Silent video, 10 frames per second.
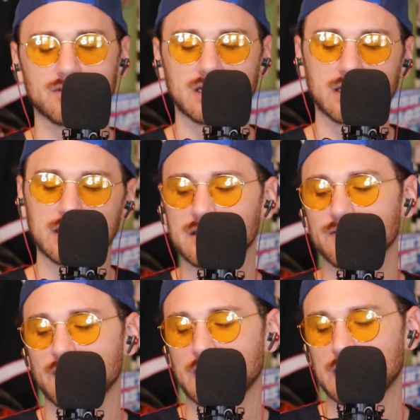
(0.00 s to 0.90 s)
and then get the
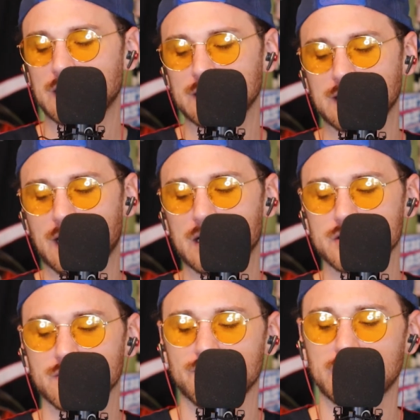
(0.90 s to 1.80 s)
fuck out of Dodge
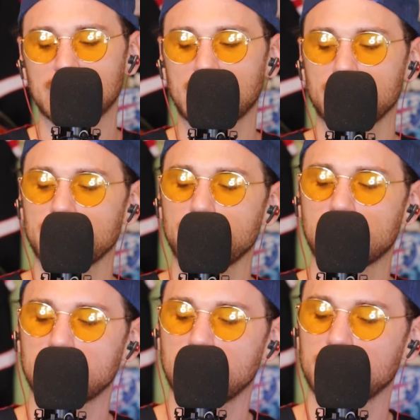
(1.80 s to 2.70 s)
and figure out where you want
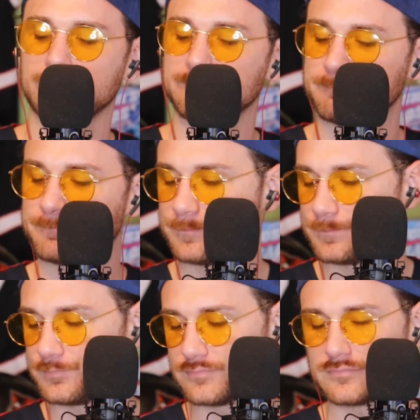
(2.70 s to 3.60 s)
to go.
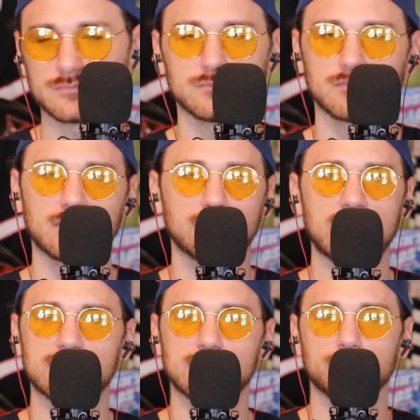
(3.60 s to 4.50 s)

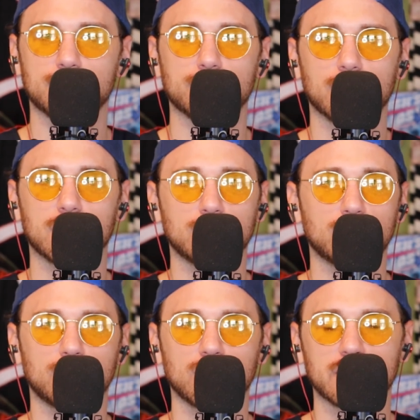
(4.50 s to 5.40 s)
That's simple, bro.
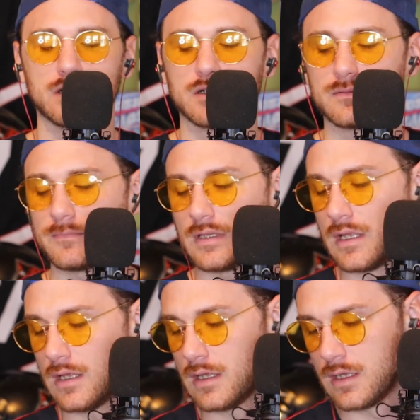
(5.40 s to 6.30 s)
One more year.
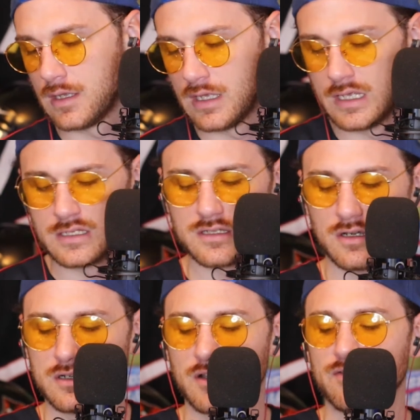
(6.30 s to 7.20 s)
So
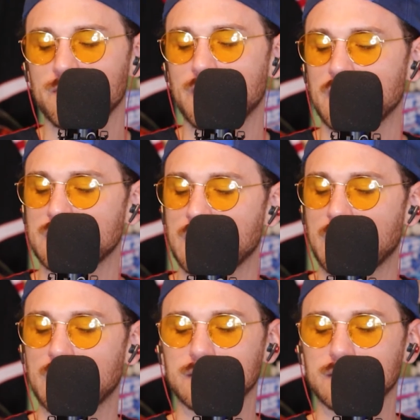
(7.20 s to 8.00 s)
enough about that.